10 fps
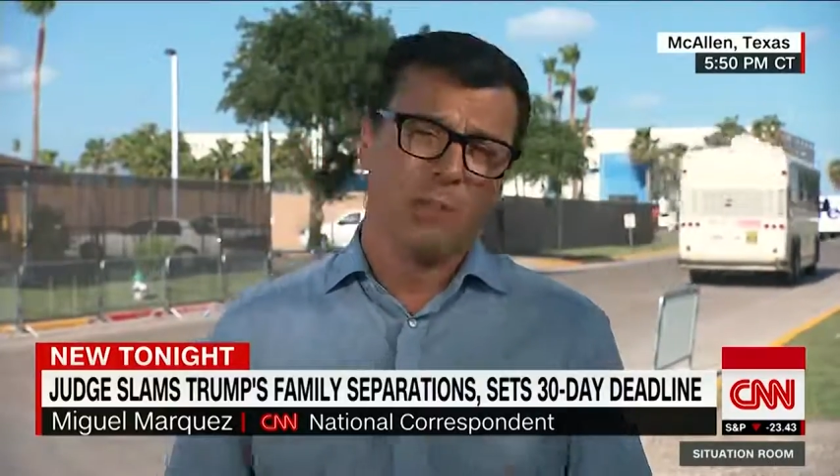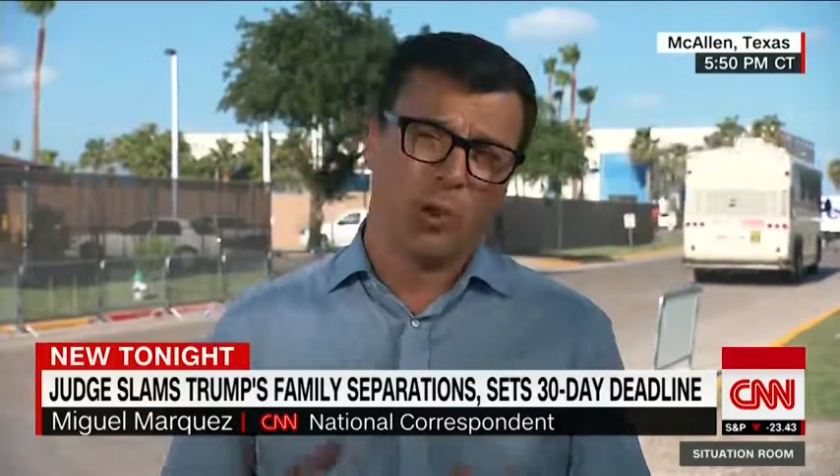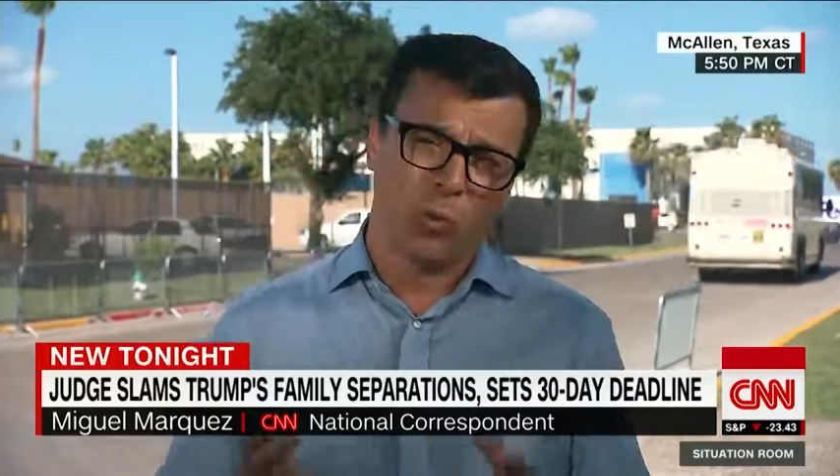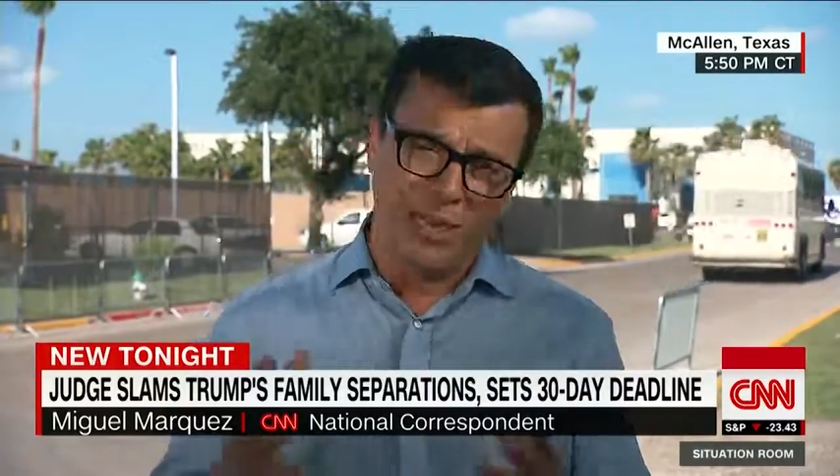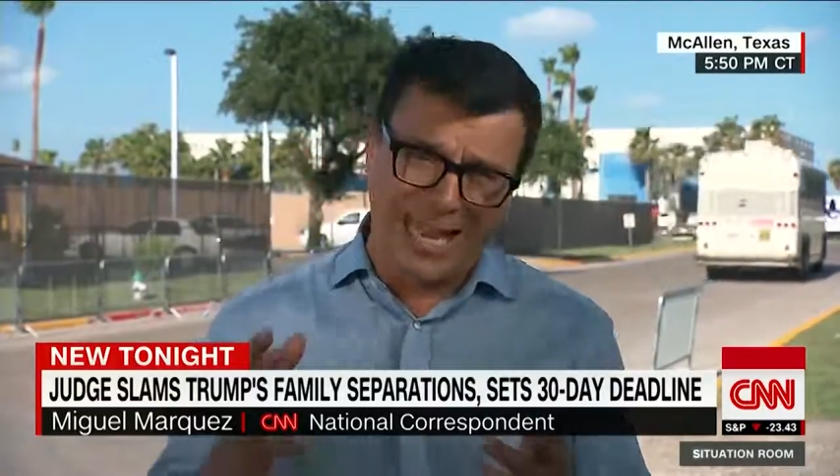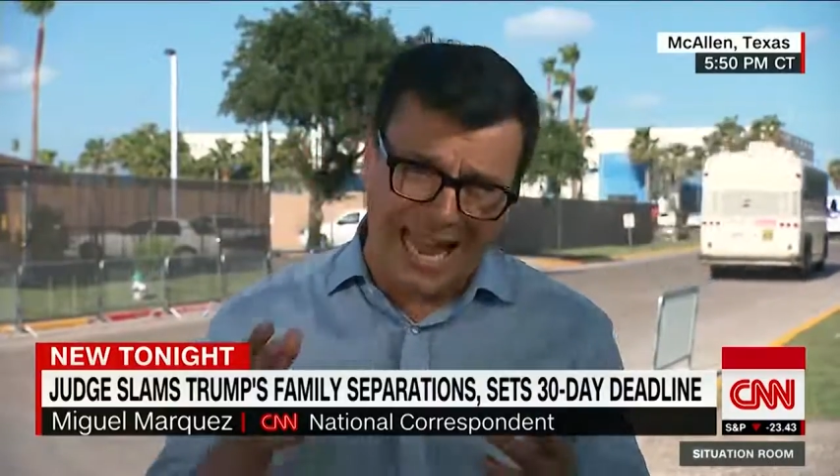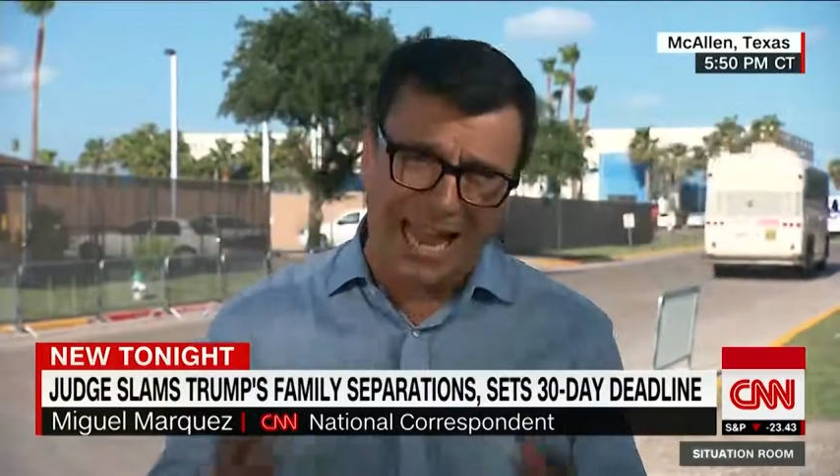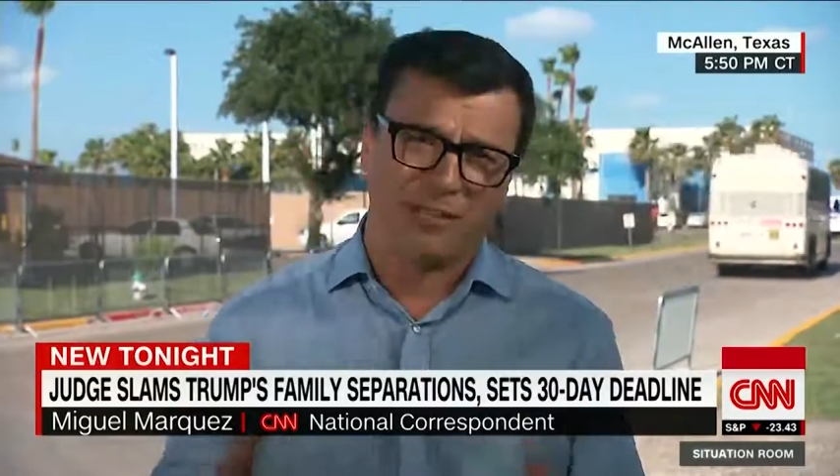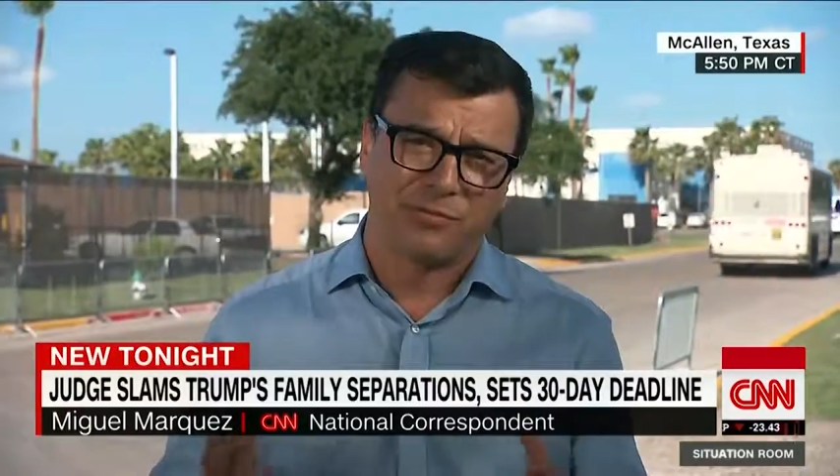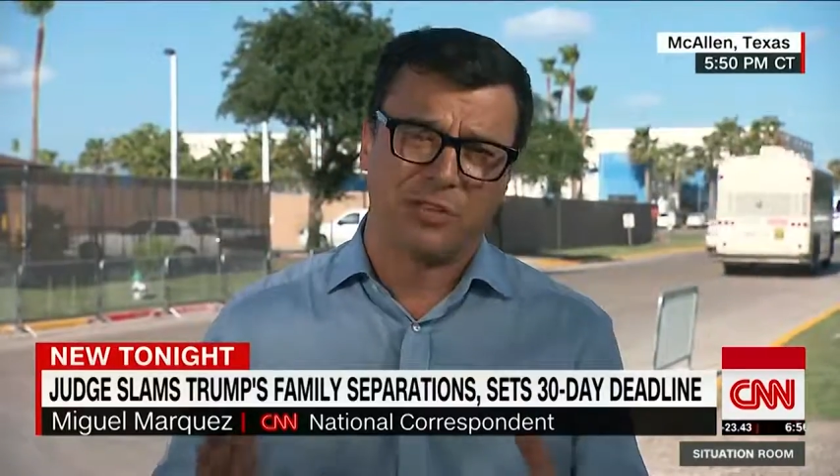but we
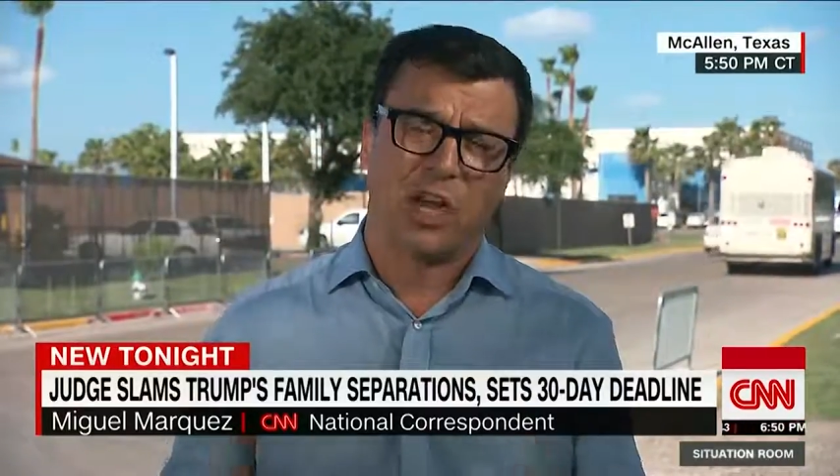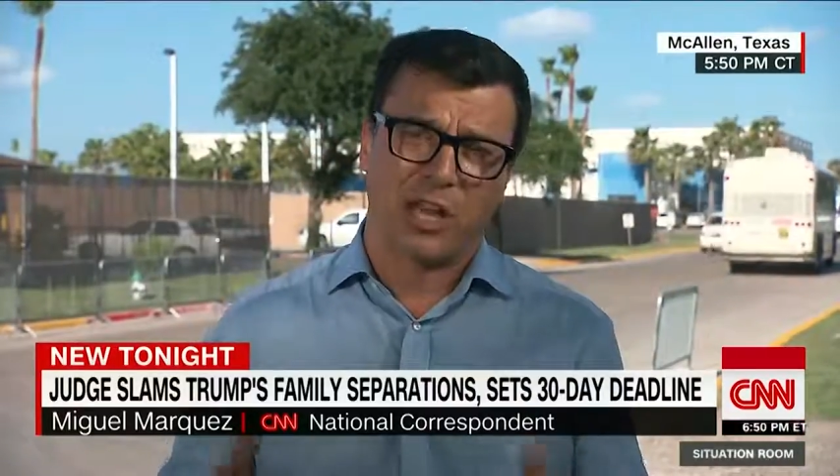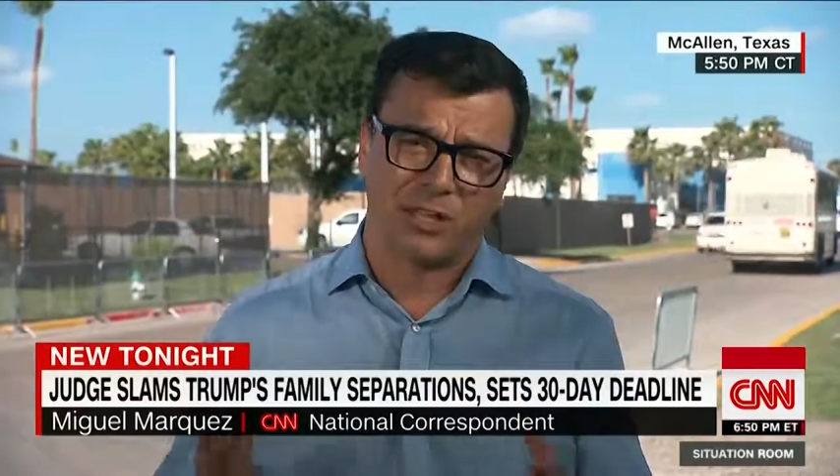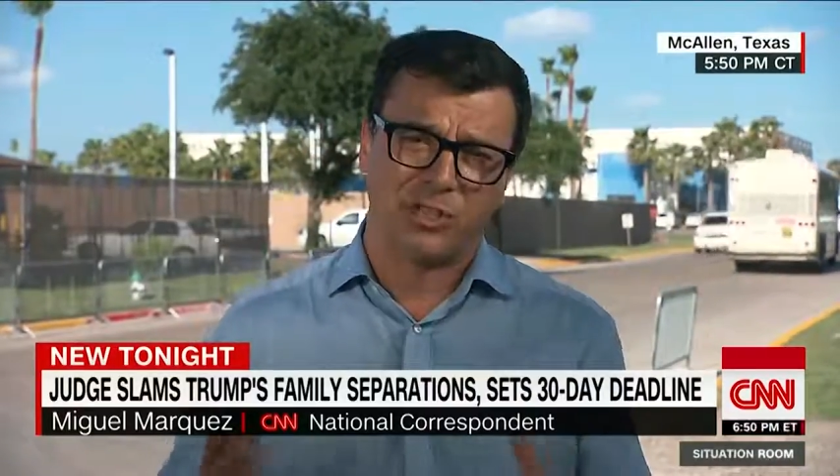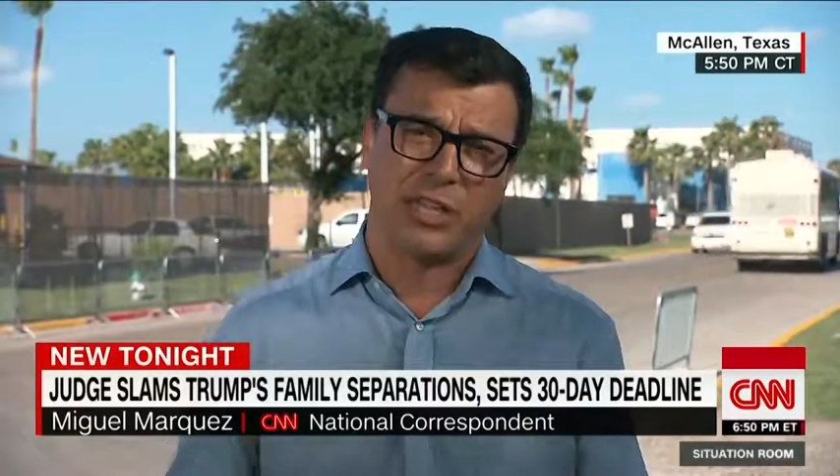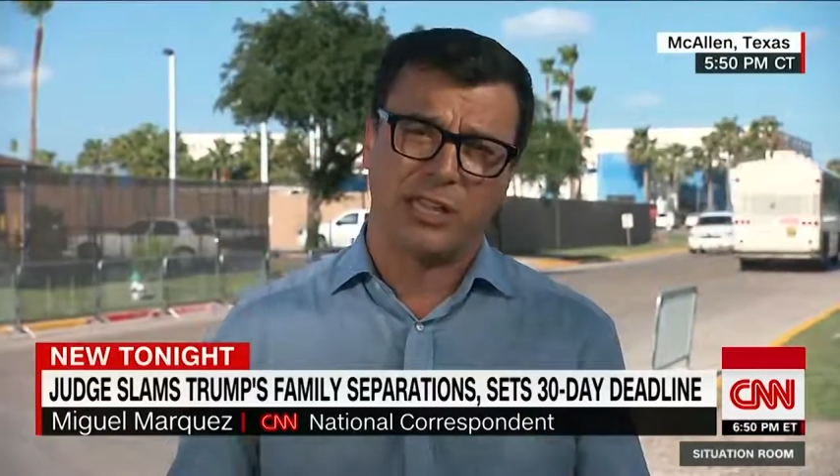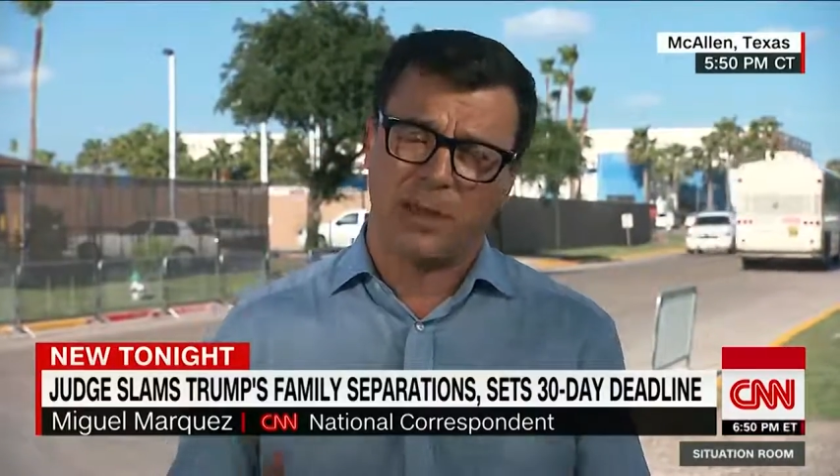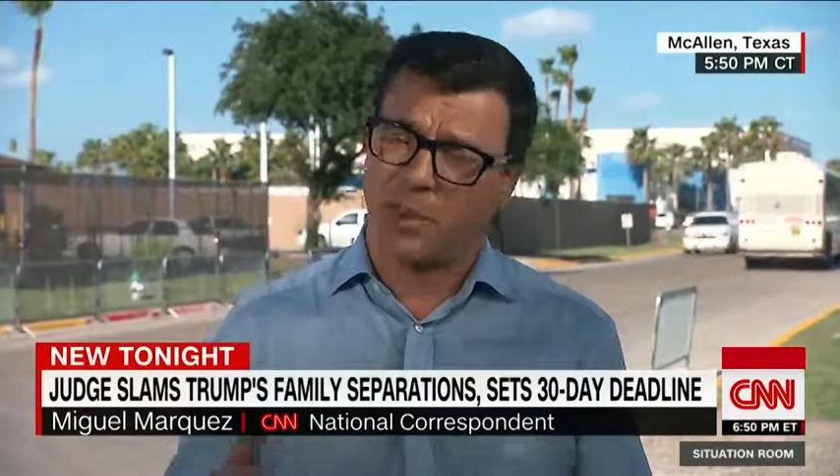have not seen that.